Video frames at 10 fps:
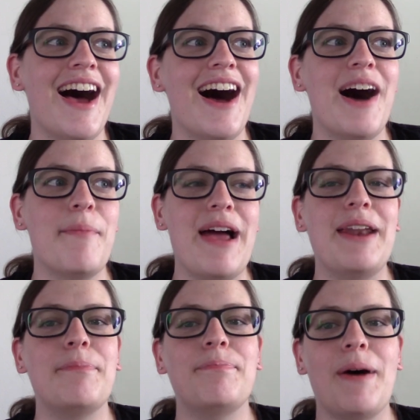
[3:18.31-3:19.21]
um, and
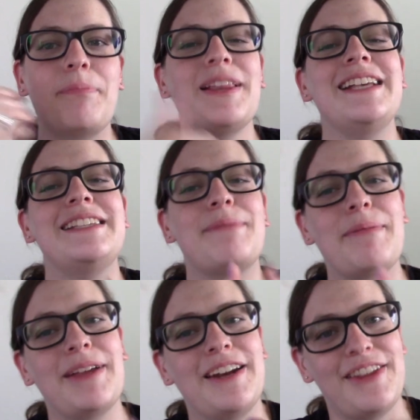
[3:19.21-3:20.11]
a, a place in my
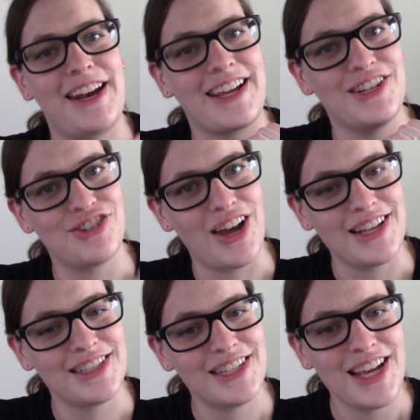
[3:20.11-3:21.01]
planner that I can
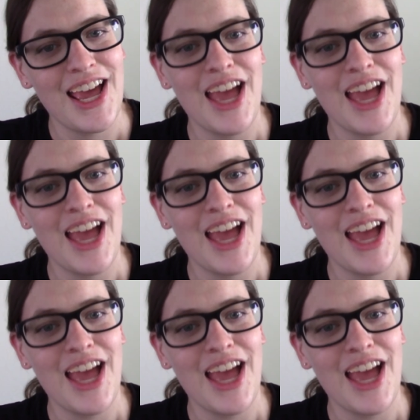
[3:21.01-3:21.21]
trust.